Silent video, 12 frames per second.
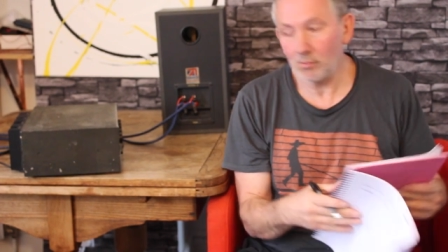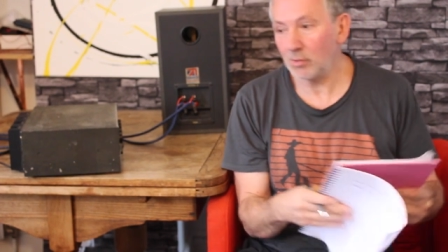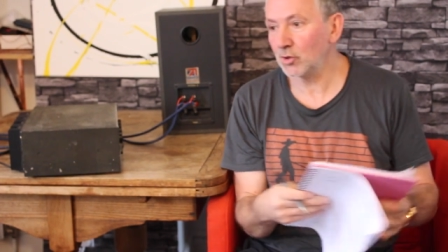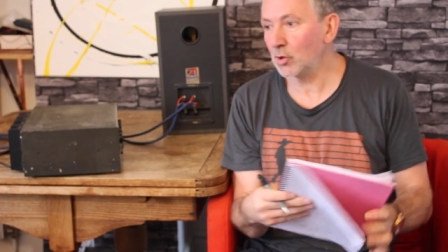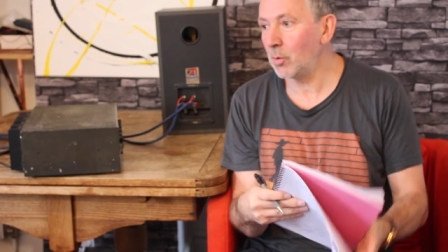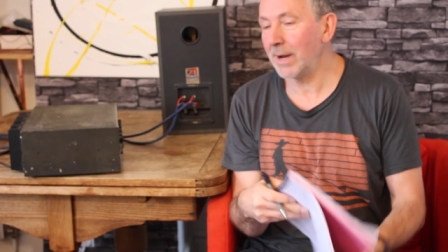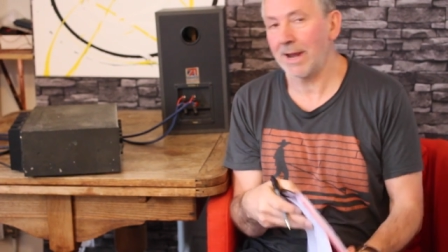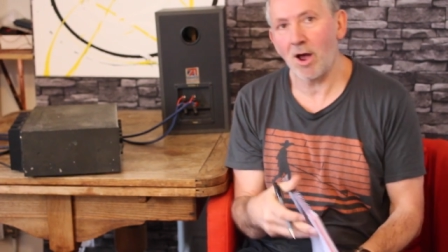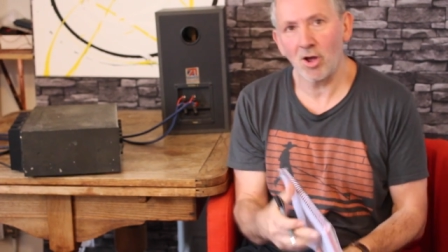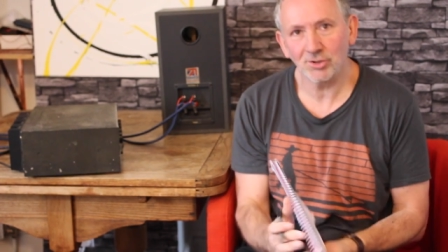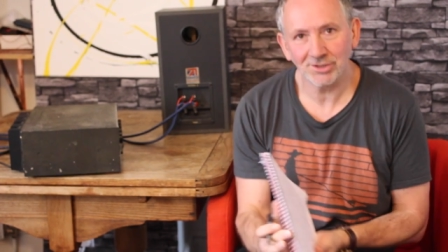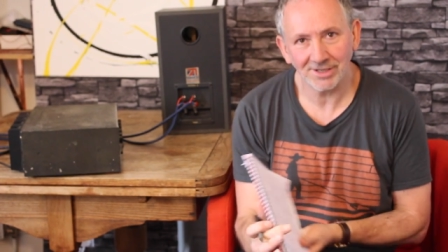you want the quick
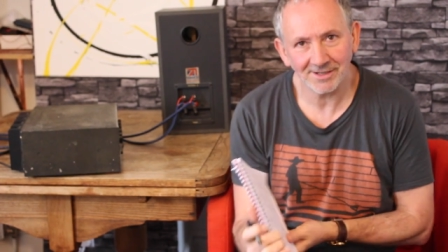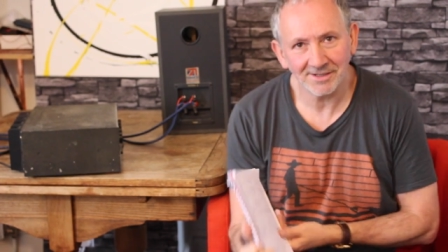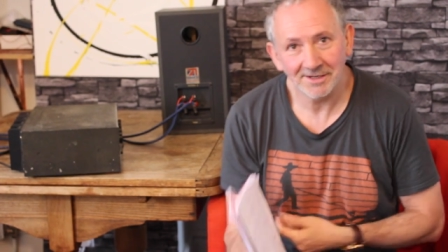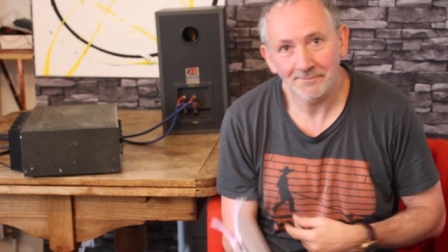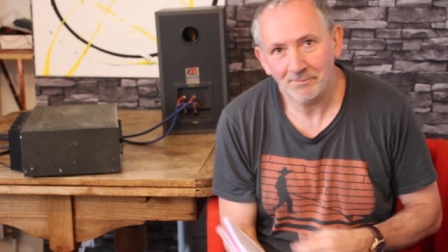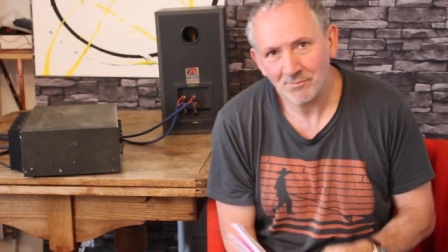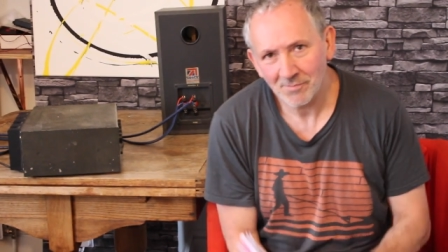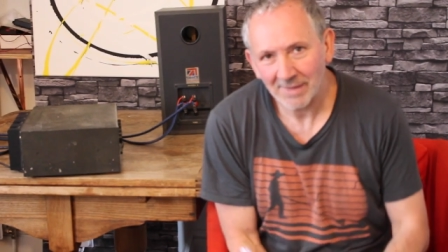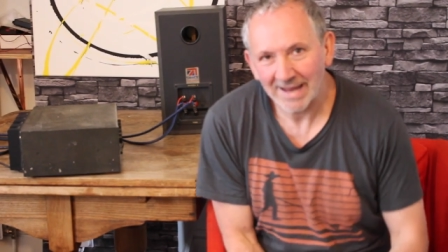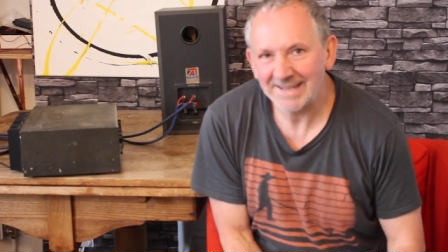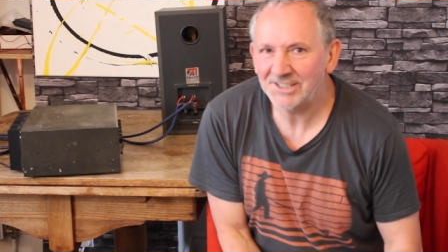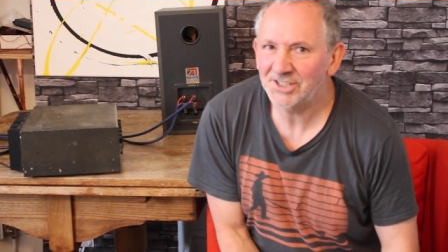answer,
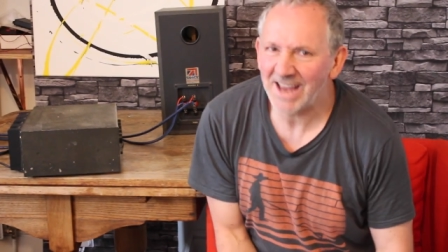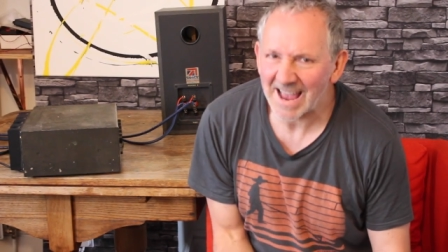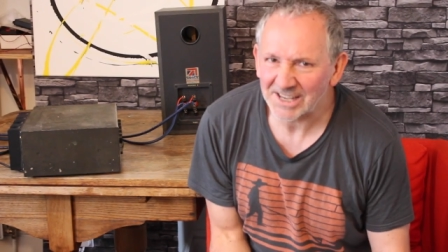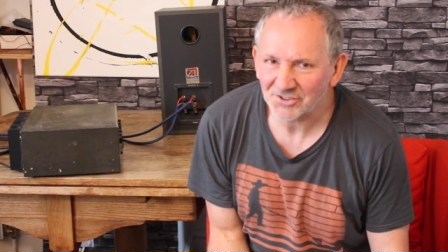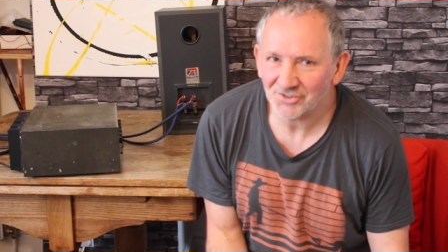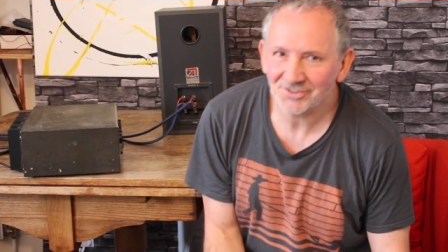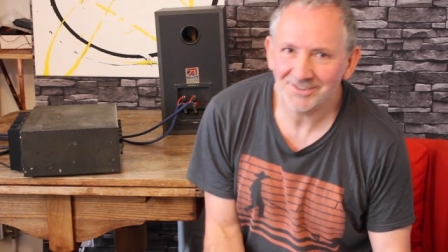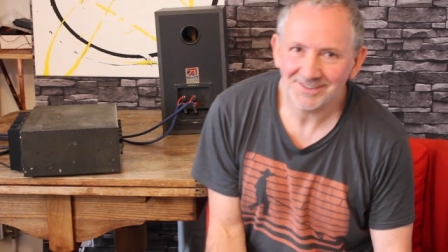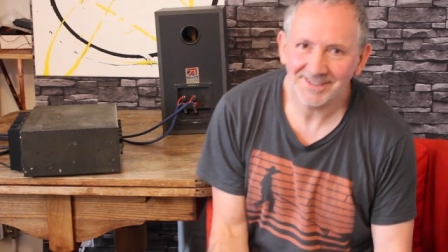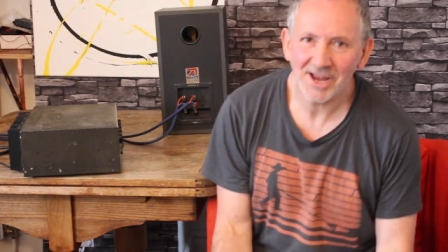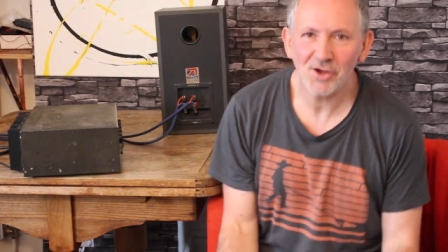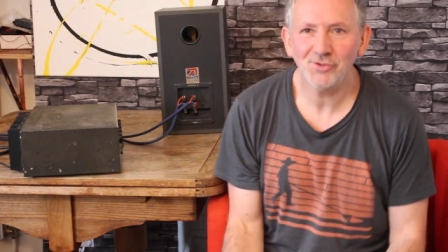it's yes.
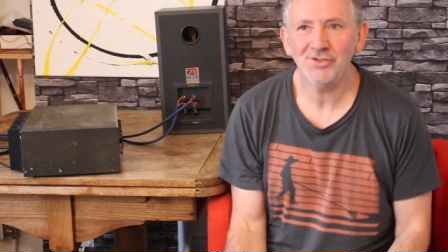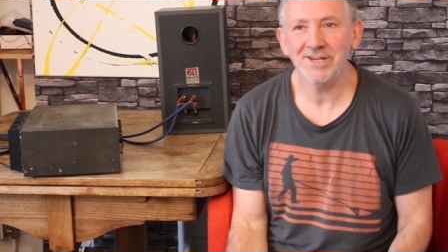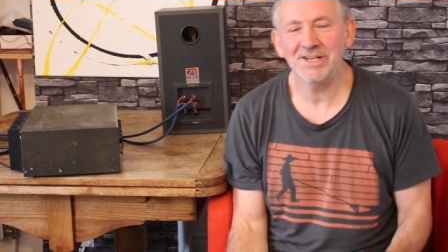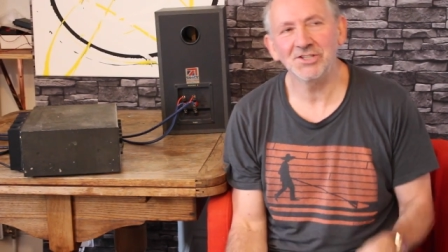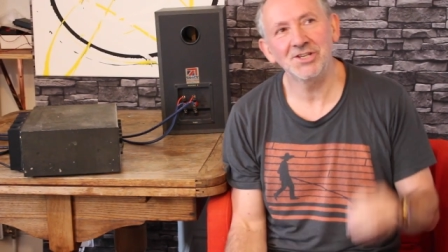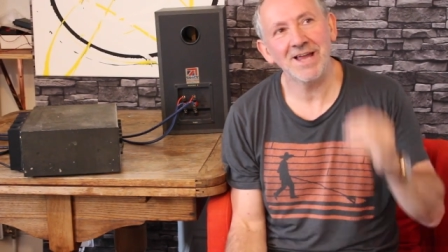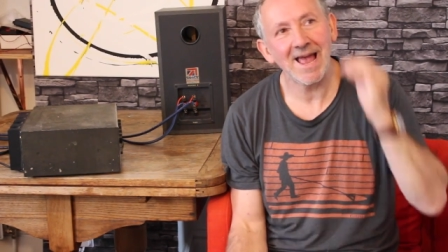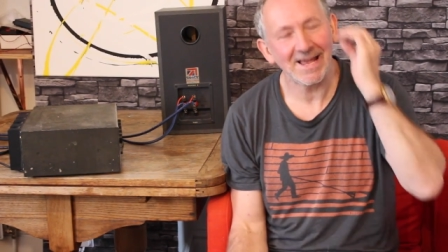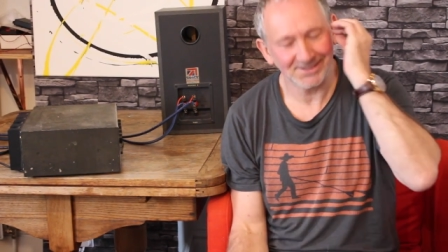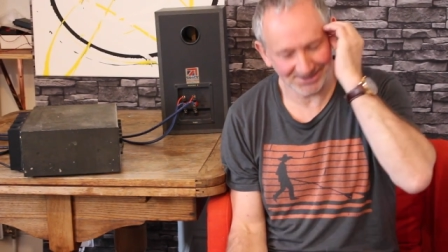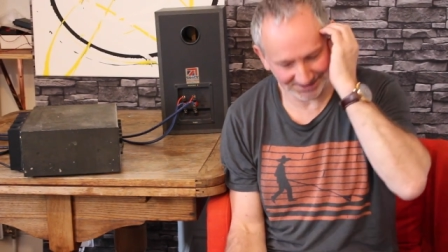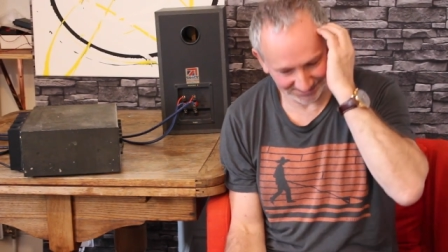The answer is
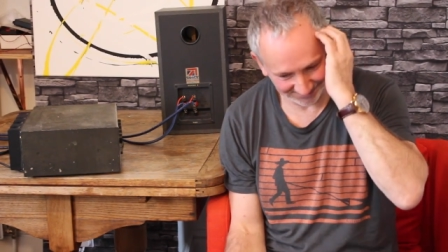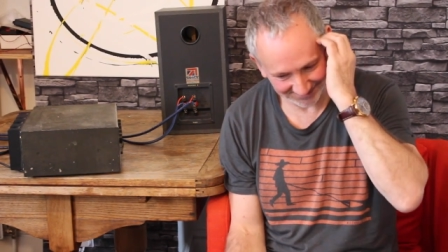yes,